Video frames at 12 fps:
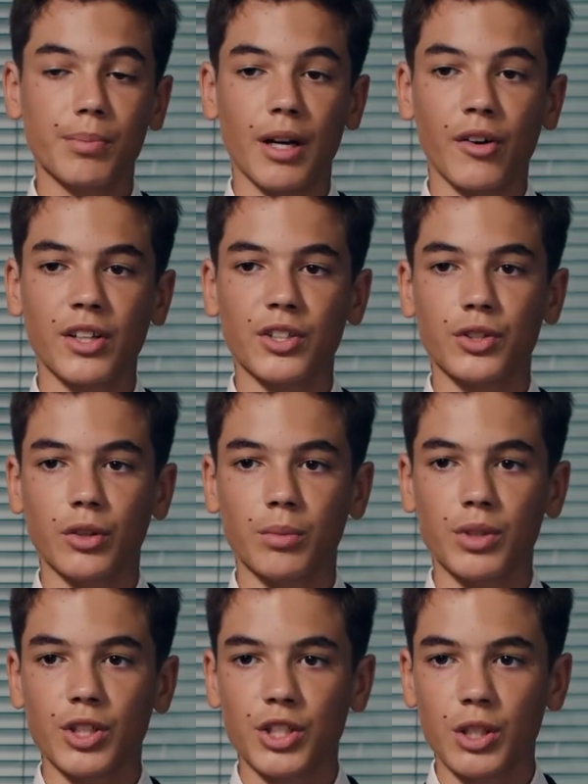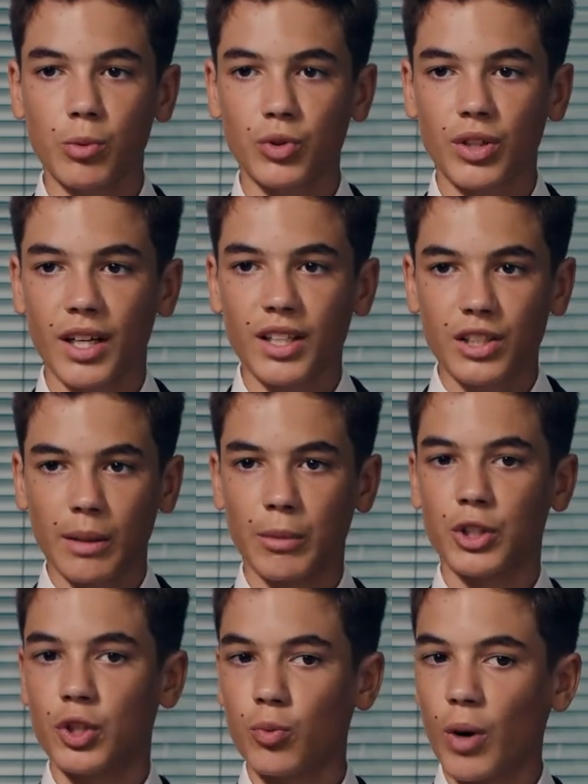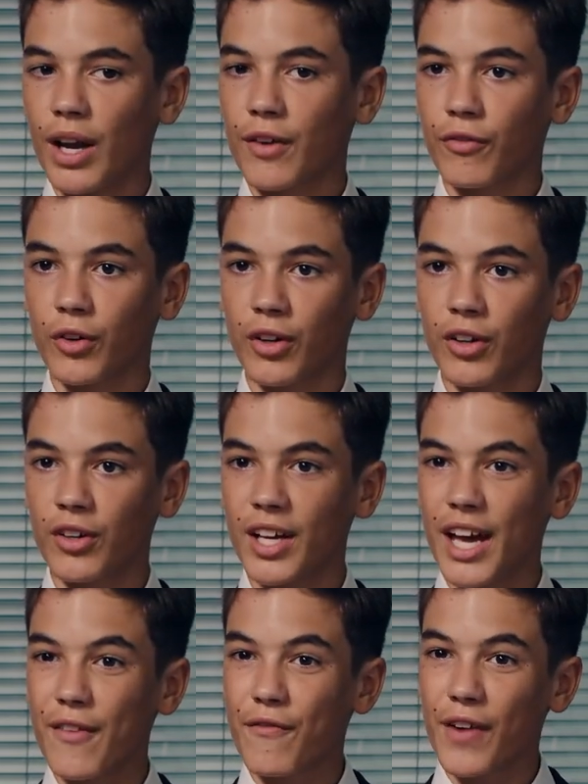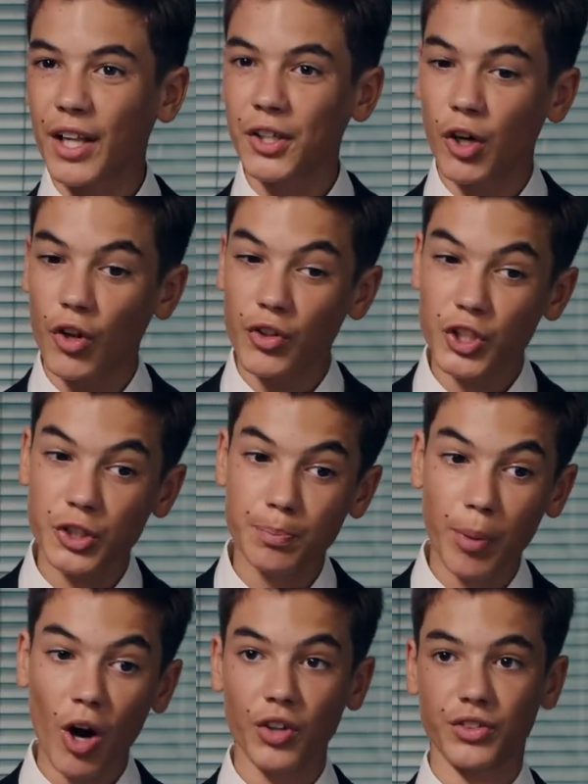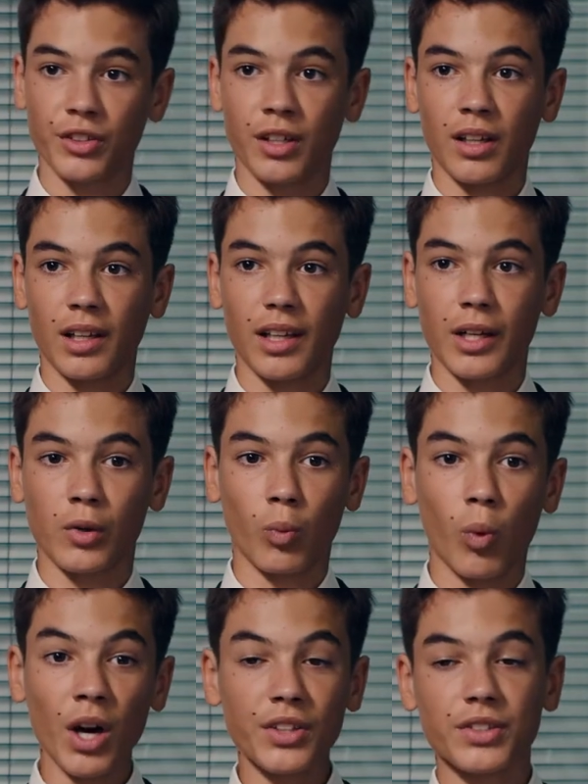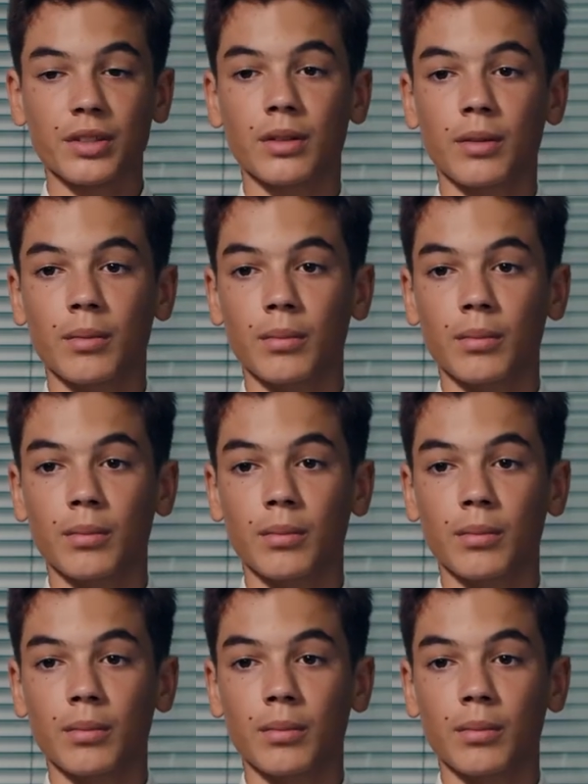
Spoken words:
Brown assumed she was getting someone to write it for her and failed it on the spot. Like, what?